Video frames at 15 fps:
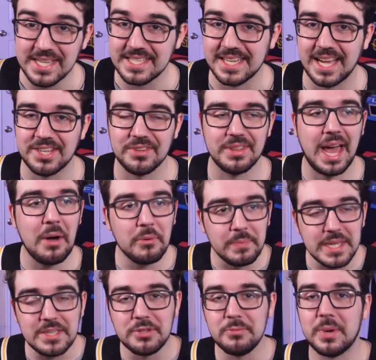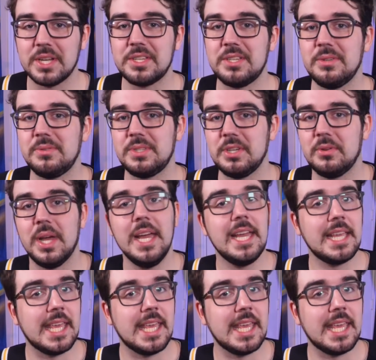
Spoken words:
schedule. That would be too much too soon.